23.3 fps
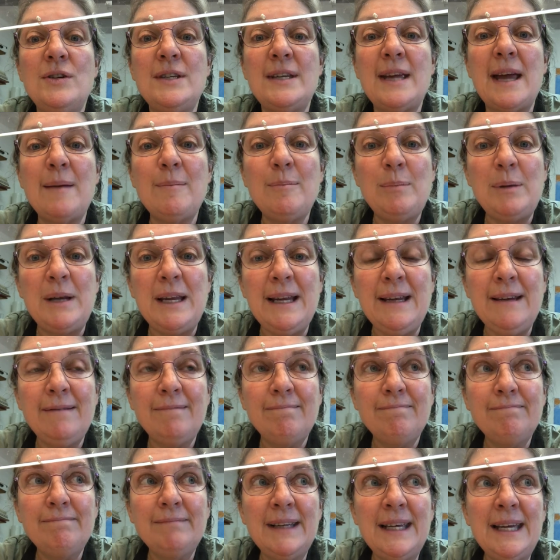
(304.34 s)
sampling.
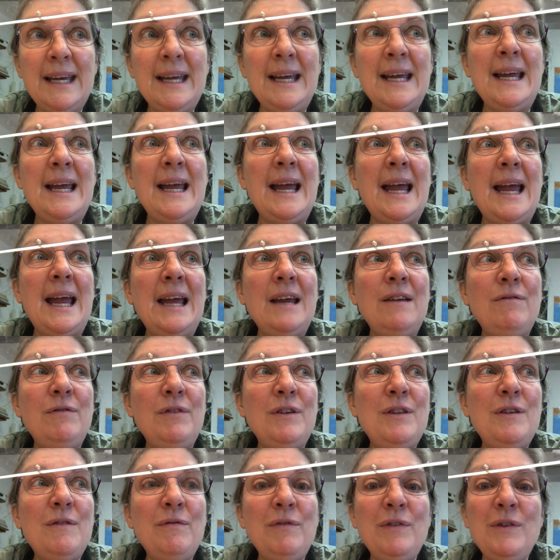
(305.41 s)
And
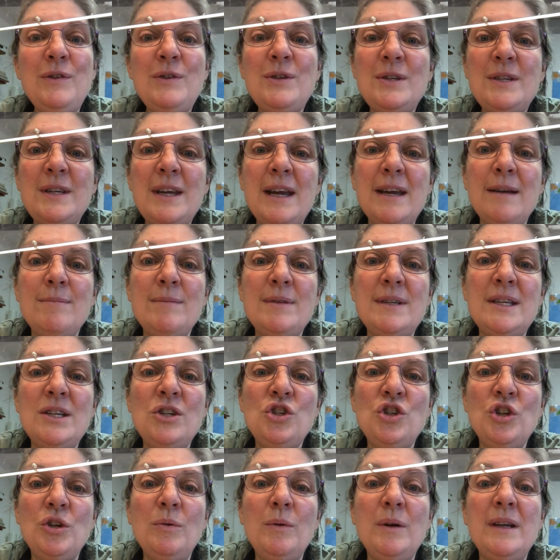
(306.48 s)
for the first time
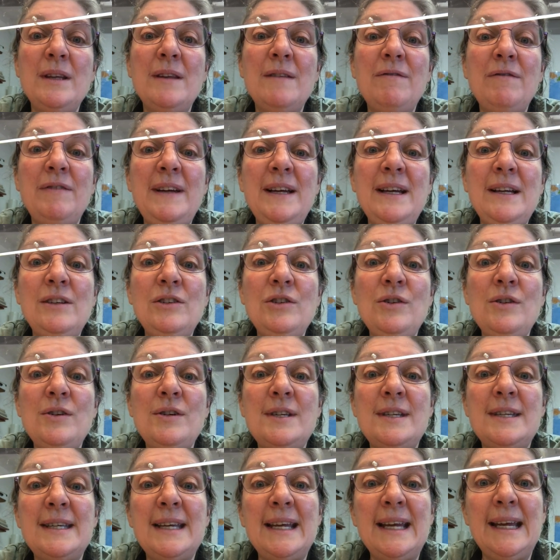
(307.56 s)
since you were in the field, you're
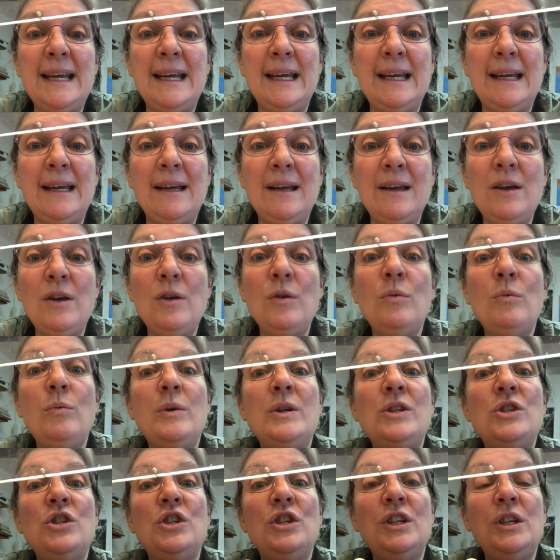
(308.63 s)
seeing
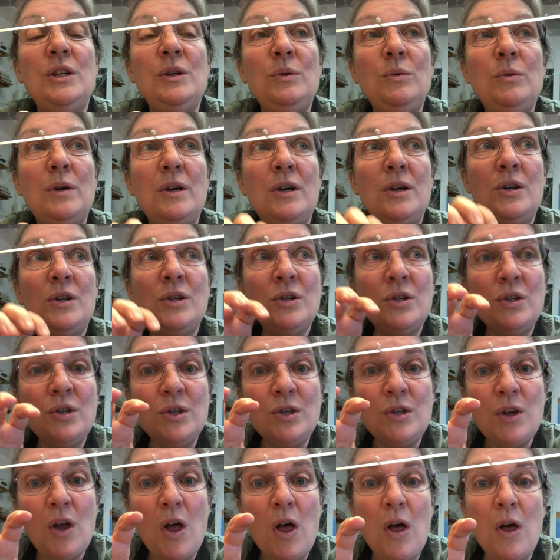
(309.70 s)
what you
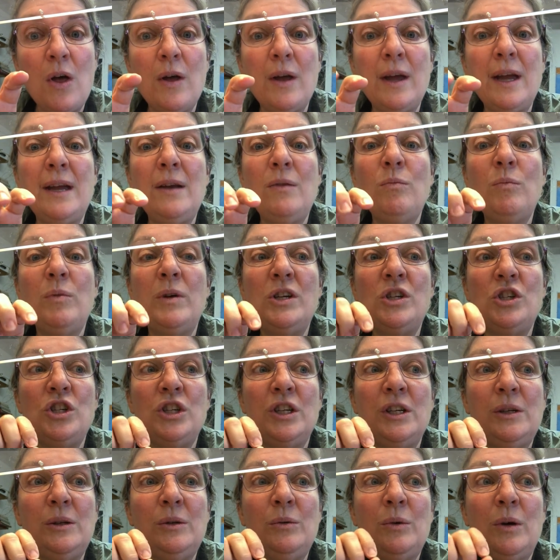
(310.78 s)
saw and
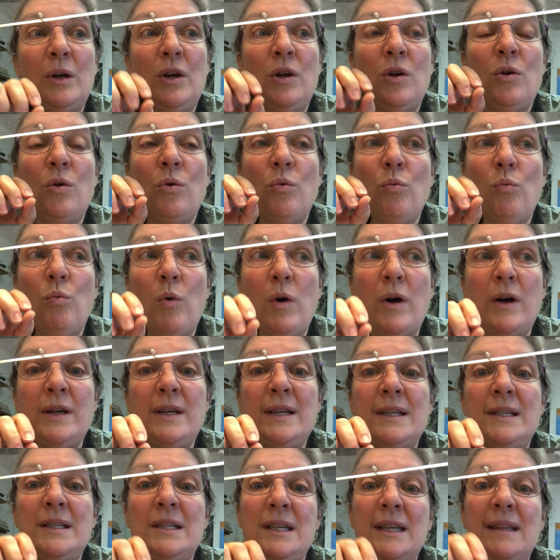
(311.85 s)
what you
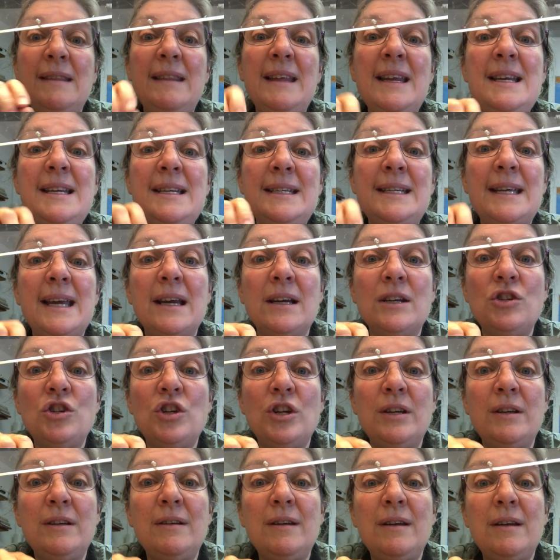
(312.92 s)
wanted to thin
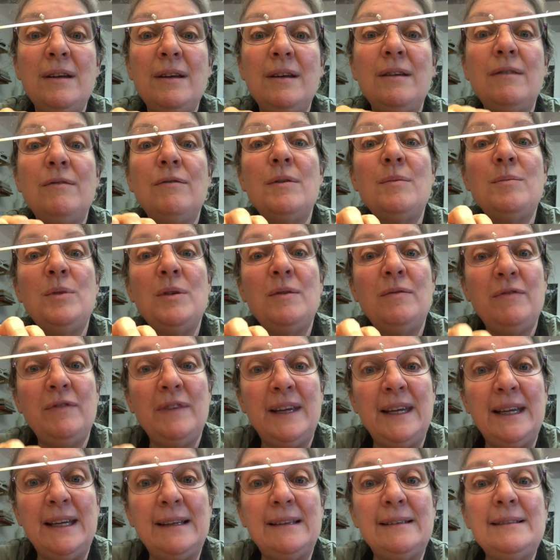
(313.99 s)
section from the
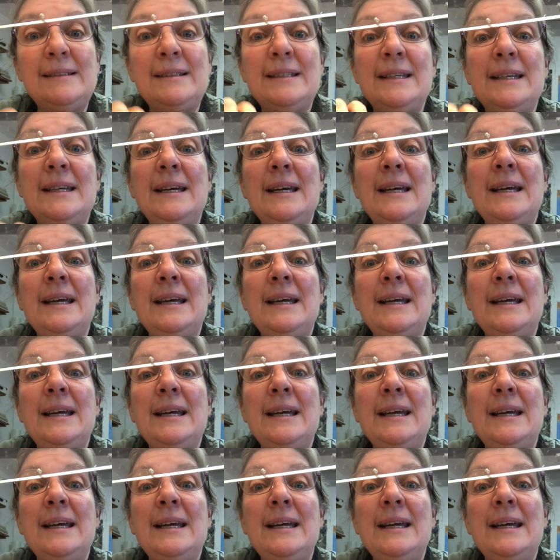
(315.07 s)
field